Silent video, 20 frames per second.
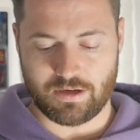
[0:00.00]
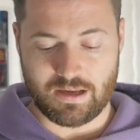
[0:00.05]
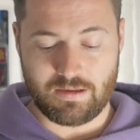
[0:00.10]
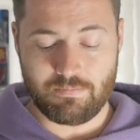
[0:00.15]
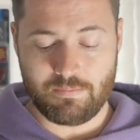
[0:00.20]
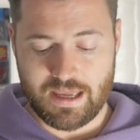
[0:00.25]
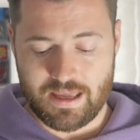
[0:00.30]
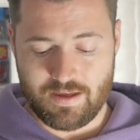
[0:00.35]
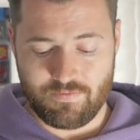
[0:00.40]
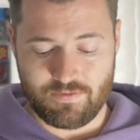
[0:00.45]
It
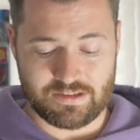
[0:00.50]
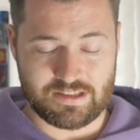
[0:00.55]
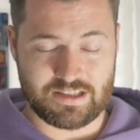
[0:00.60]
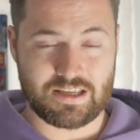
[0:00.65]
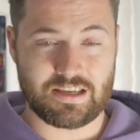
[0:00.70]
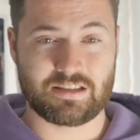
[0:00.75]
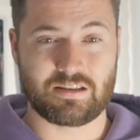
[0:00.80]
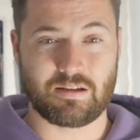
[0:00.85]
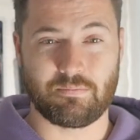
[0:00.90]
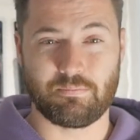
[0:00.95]
may even
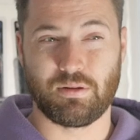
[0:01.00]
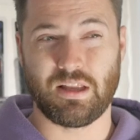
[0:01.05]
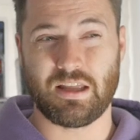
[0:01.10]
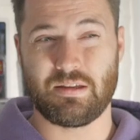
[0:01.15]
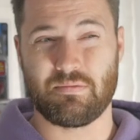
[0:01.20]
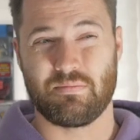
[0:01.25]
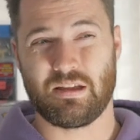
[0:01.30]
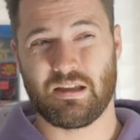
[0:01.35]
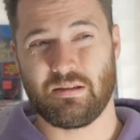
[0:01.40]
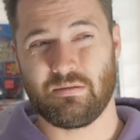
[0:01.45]
see some play,
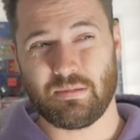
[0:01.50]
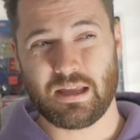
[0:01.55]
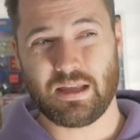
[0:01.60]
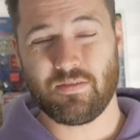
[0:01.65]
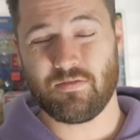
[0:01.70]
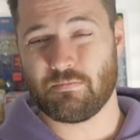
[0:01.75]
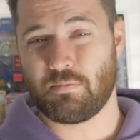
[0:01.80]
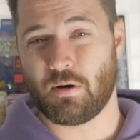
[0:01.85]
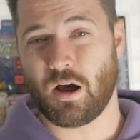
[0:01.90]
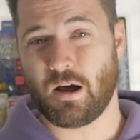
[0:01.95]
it may
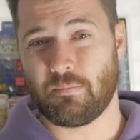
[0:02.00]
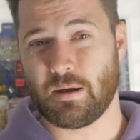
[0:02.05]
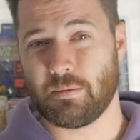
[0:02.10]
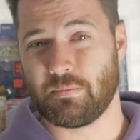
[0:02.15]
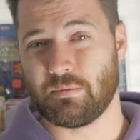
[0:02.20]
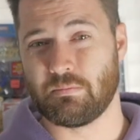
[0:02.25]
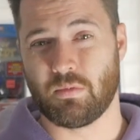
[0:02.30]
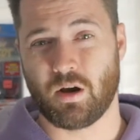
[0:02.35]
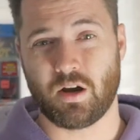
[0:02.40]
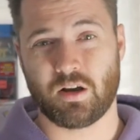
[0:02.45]
even pop
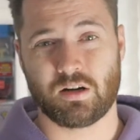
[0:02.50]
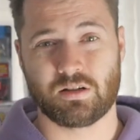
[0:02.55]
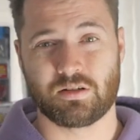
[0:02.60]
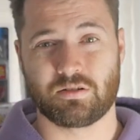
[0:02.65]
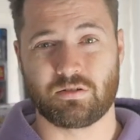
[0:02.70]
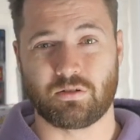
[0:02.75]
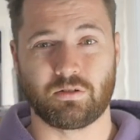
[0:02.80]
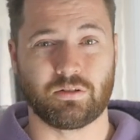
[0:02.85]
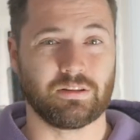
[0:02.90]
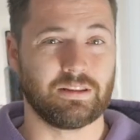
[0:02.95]
up in Modern
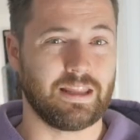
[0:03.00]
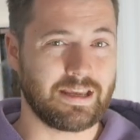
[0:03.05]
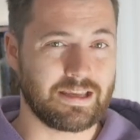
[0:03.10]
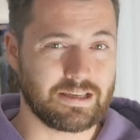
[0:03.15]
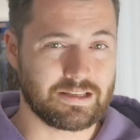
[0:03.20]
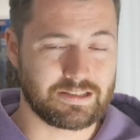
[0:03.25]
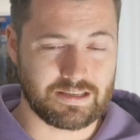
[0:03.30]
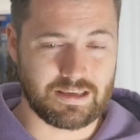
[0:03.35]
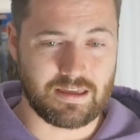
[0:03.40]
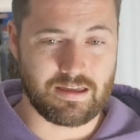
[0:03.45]
or
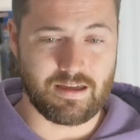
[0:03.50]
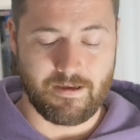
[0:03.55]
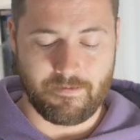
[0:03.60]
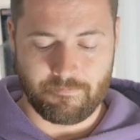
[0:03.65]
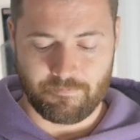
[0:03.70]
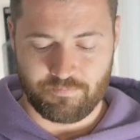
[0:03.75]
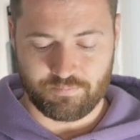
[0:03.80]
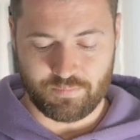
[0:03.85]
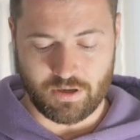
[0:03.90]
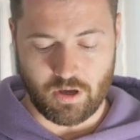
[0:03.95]
Legacy,
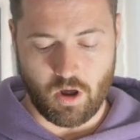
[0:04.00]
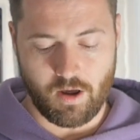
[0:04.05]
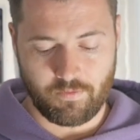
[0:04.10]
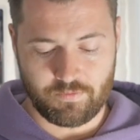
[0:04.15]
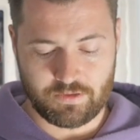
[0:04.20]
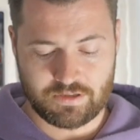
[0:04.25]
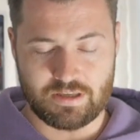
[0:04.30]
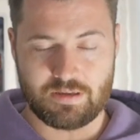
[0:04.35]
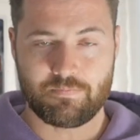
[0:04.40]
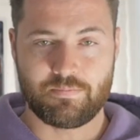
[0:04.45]
but
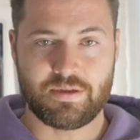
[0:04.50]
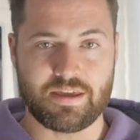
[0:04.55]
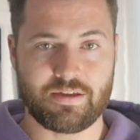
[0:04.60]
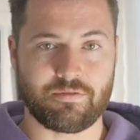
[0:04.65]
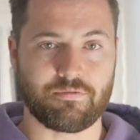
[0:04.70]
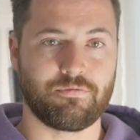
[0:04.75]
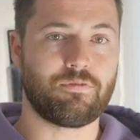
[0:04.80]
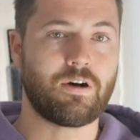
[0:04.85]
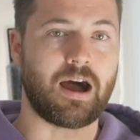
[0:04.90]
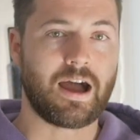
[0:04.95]
obviously
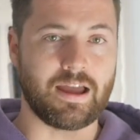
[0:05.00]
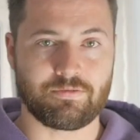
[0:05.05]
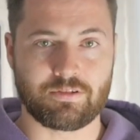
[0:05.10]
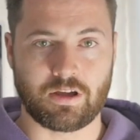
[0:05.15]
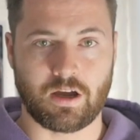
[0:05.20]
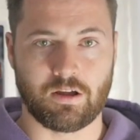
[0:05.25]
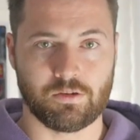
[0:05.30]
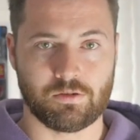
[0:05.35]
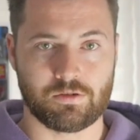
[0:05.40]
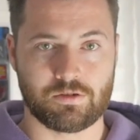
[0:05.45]
being 5
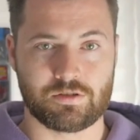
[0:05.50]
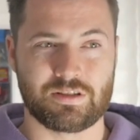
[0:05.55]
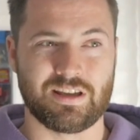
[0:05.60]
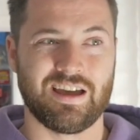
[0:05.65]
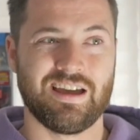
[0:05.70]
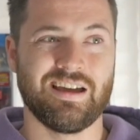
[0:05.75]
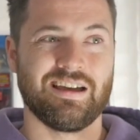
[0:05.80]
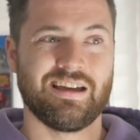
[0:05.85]
colors,